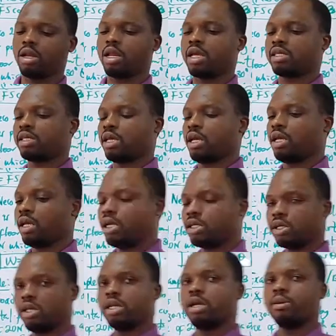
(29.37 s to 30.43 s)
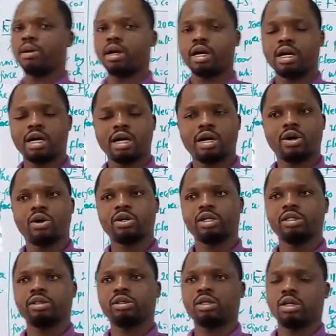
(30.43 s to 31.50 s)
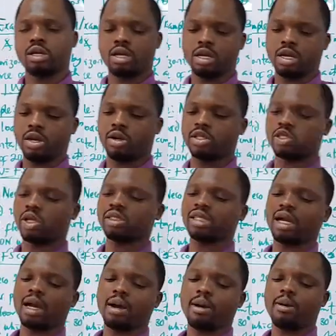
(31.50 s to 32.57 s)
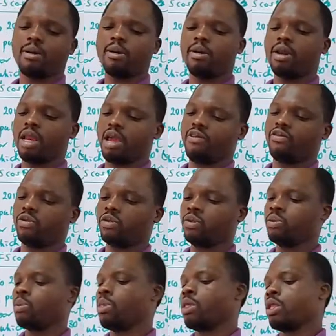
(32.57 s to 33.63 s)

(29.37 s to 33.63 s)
let's say is on a horizontal level,